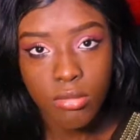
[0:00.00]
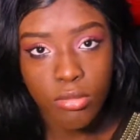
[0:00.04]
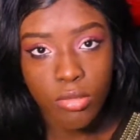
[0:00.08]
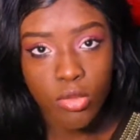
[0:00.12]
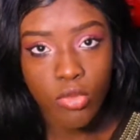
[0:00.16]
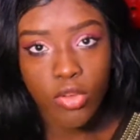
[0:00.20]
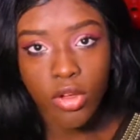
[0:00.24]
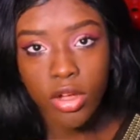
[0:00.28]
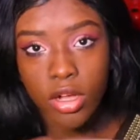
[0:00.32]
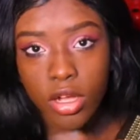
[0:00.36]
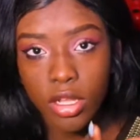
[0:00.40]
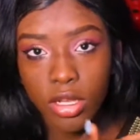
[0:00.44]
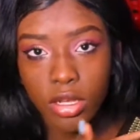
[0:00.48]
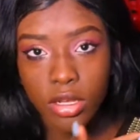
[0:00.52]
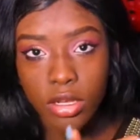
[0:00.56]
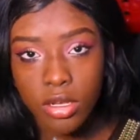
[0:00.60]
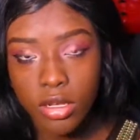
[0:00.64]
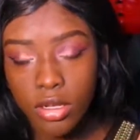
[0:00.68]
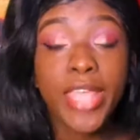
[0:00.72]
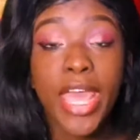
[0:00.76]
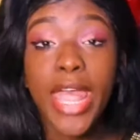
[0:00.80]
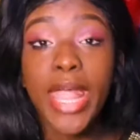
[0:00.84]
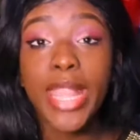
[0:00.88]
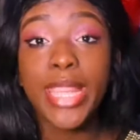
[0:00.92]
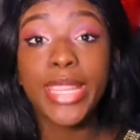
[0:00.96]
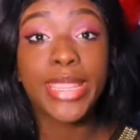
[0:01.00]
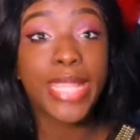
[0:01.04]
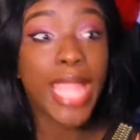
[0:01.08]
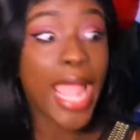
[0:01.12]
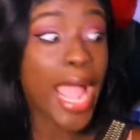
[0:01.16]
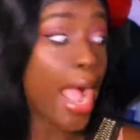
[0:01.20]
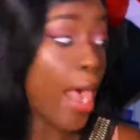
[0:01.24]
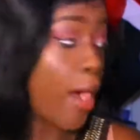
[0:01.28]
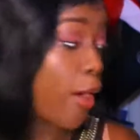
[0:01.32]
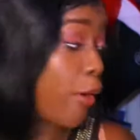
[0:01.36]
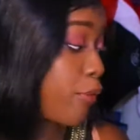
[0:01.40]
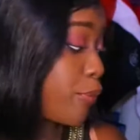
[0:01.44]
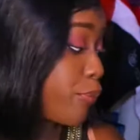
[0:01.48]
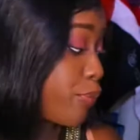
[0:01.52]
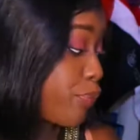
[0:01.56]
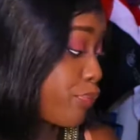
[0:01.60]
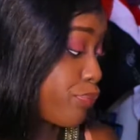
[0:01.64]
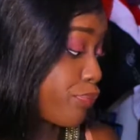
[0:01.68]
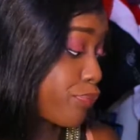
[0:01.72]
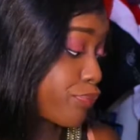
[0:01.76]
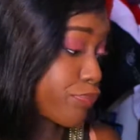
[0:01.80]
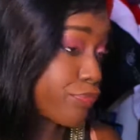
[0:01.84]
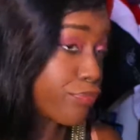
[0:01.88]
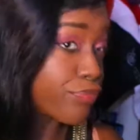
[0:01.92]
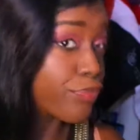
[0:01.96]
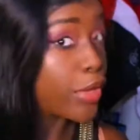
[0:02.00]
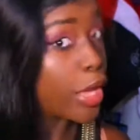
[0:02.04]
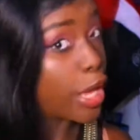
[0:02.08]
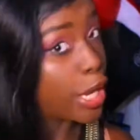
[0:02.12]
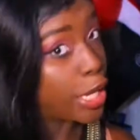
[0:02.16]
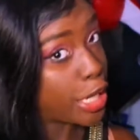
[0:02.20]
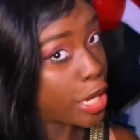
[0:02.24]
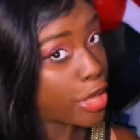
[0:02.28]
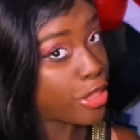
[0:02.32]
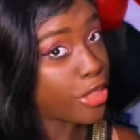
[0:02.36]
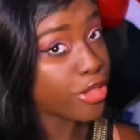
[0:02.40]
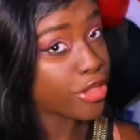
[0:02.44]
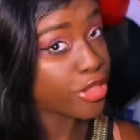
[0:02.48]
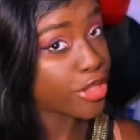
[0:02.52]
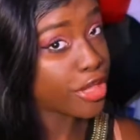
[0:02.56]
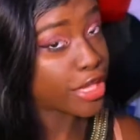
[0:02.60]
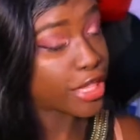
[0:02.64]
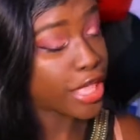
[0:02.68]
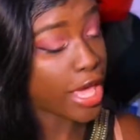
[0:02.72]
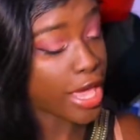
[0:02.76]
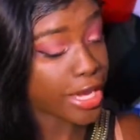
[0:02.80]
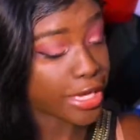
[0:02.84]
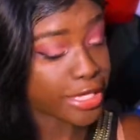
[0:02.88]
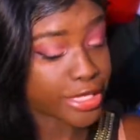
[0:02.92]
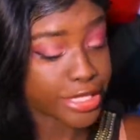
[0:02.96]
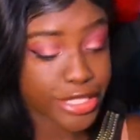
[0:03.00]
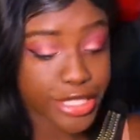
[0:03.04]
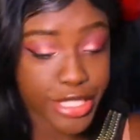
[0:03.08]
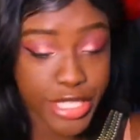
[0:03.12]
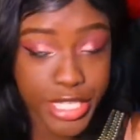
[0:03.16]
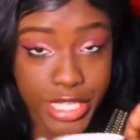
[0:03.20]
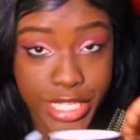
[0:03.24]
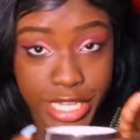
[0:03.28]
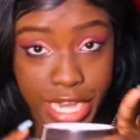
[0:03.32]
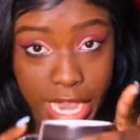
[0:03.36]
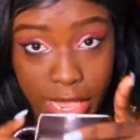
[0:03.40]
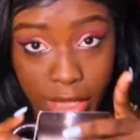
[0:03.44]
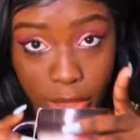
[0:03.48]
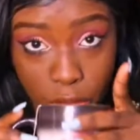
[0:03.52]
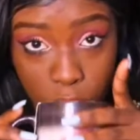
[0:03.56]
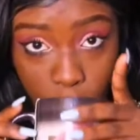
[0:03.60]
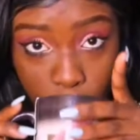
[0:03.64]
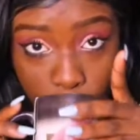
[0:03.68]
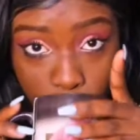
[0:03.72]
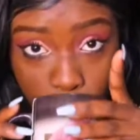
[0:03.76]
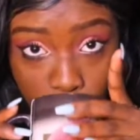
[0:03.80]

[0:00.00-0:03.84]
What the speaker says: Move on. Now, another thing that I used to say.